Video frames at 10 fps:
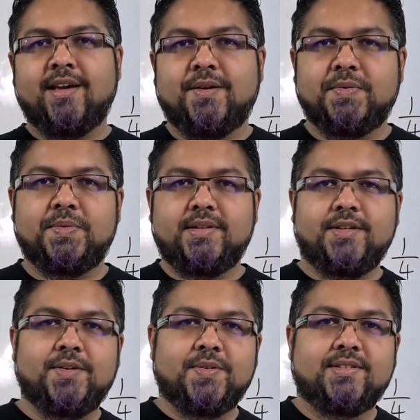We will
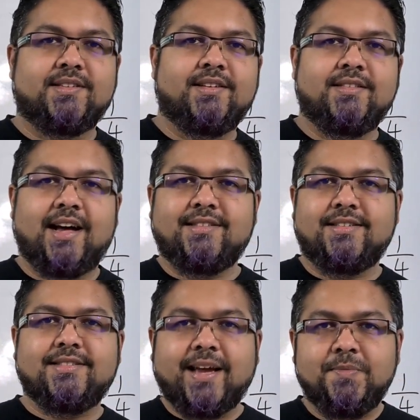use that
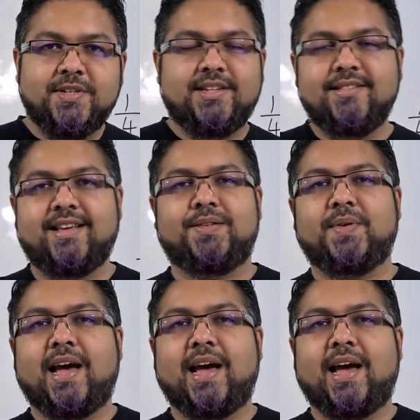time machine that we